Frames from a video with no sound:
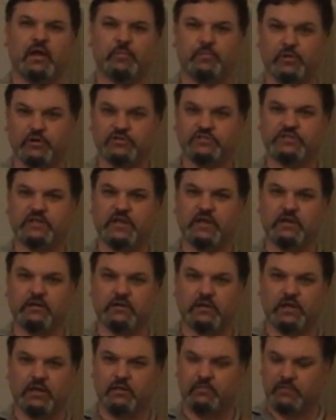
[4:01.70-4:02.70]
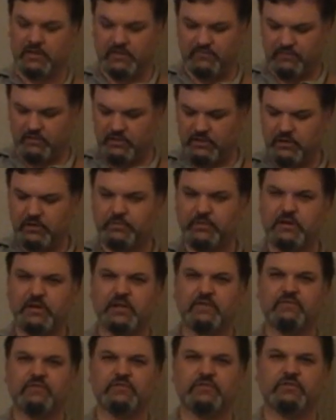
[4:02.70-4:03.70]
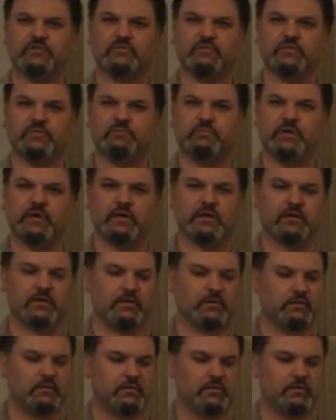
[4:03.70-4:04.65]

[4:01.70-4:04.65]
I punch down and give a little bit of emphasis with the pick.